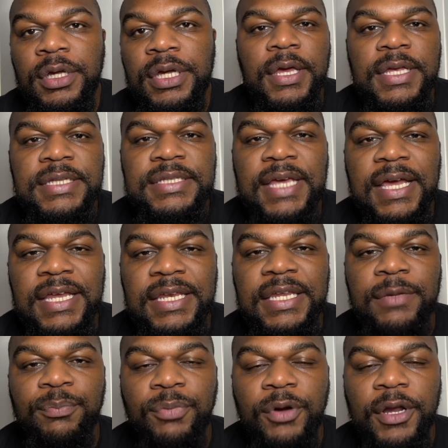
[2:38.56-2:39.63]
Take a
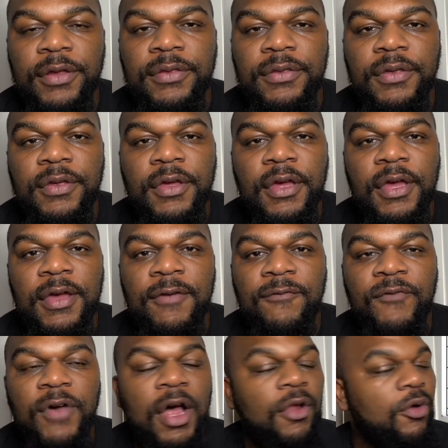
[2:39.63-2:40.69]
deep breath and
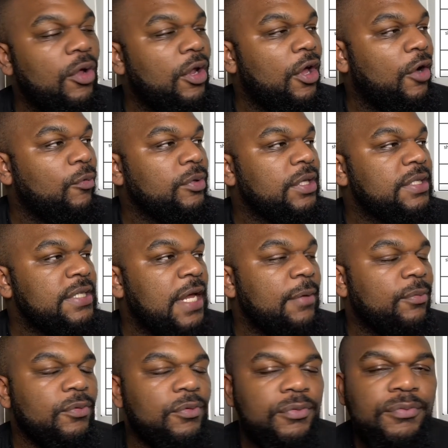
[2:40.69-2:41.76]
follow along with the table.
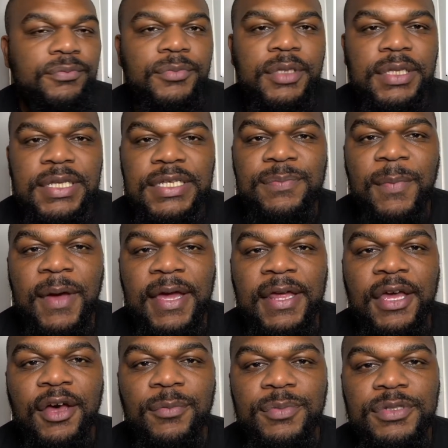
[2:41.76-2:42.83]
This might
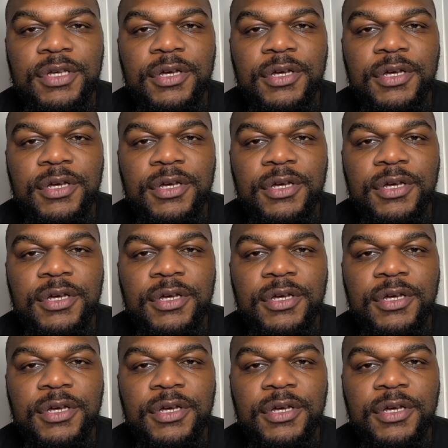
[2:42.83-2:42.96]
help some.